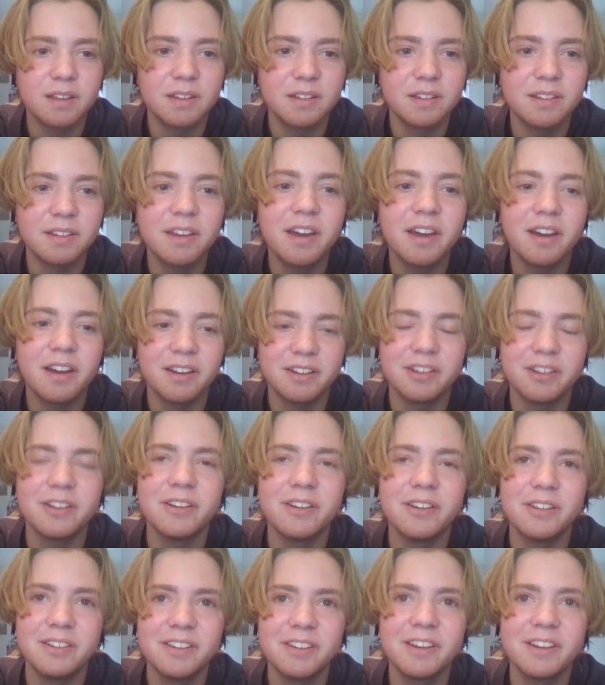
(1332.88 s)
yeah, I
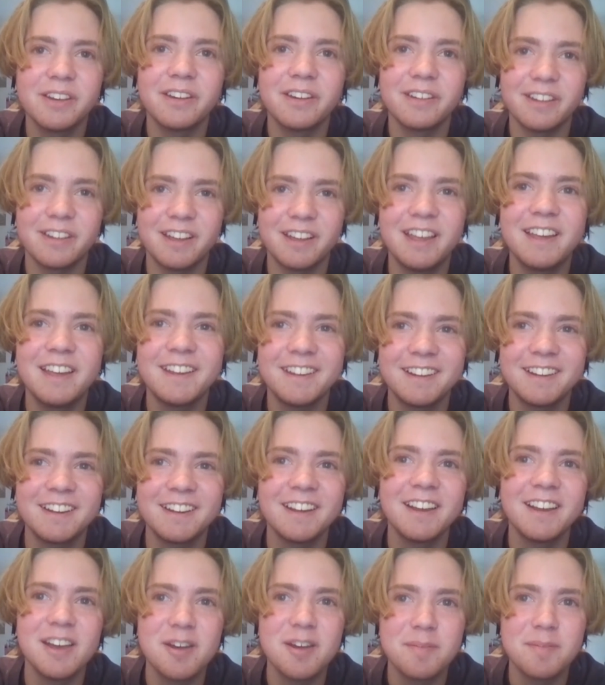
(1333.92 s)
do. Yeah,
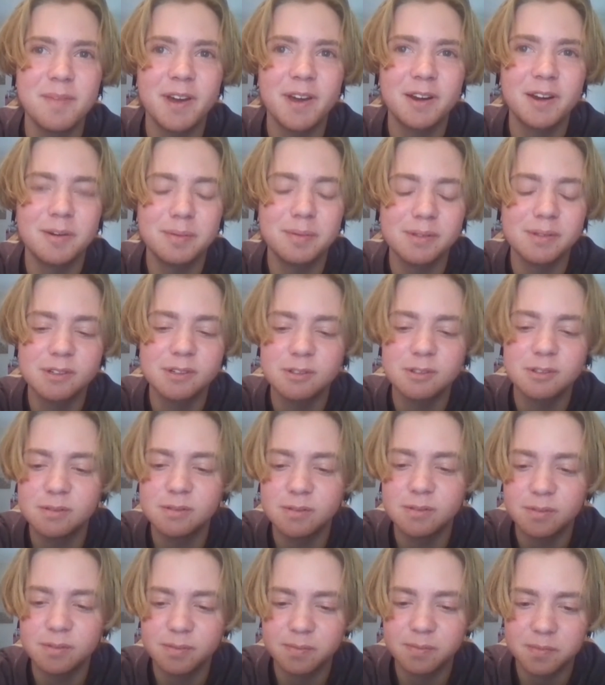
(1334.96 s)
made up a
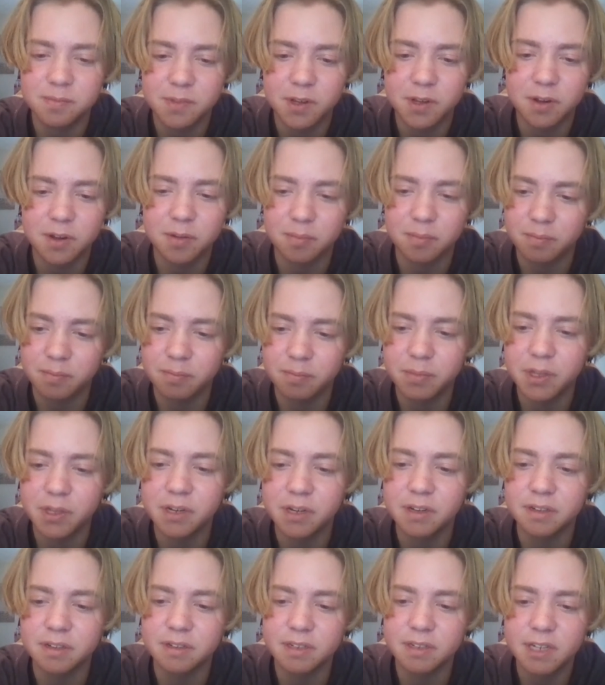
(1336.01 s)
little bit
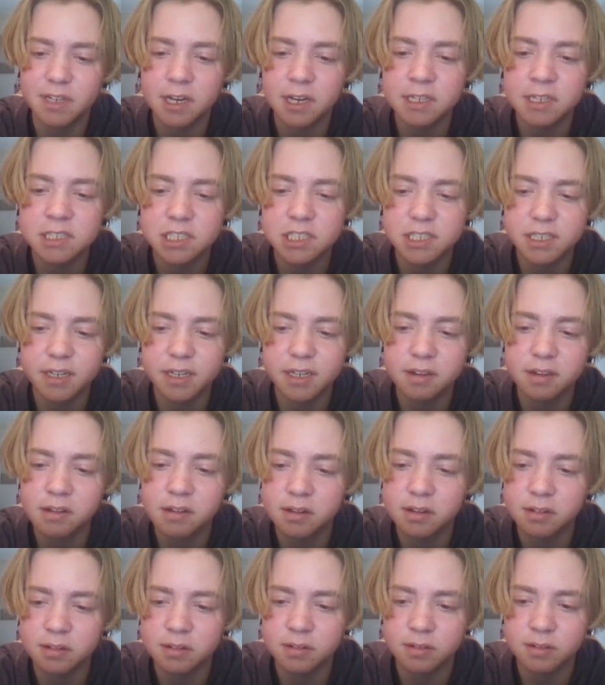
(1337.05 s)
in Dad's shed
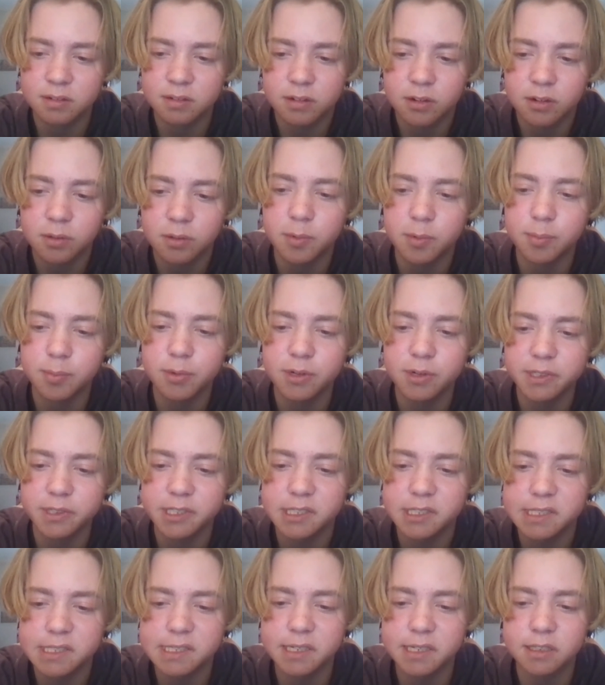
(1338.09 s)
and got my
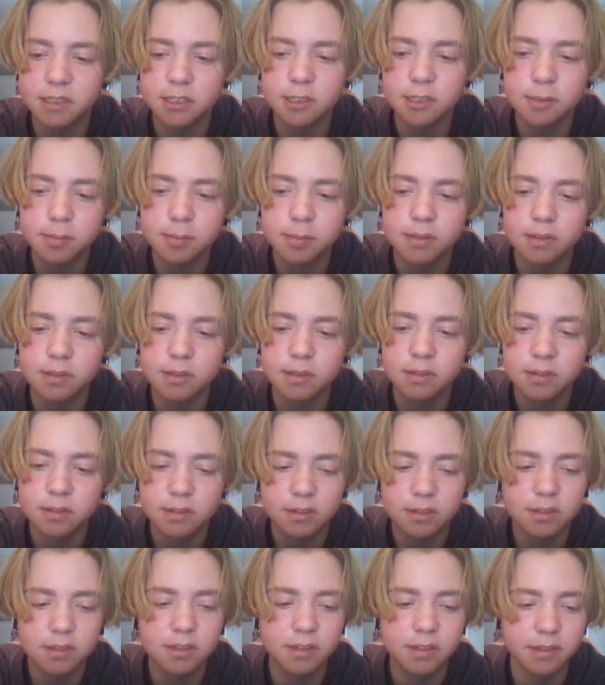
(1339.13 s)
printer set up, and
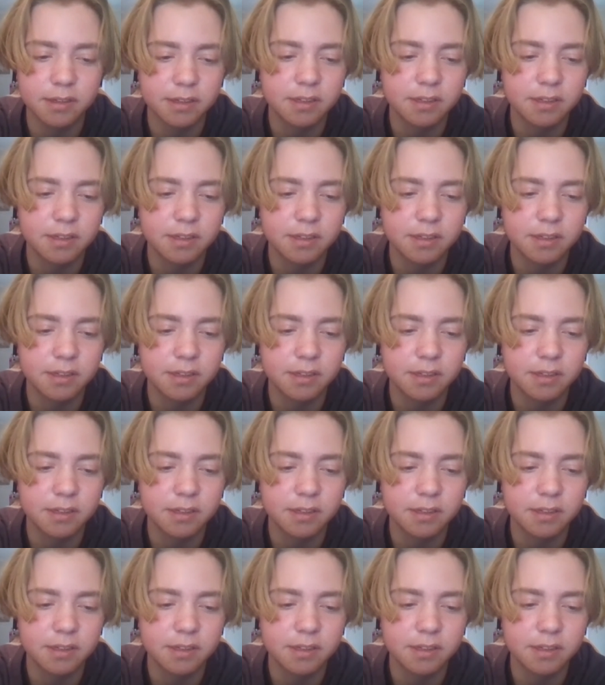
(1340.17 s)
yeah,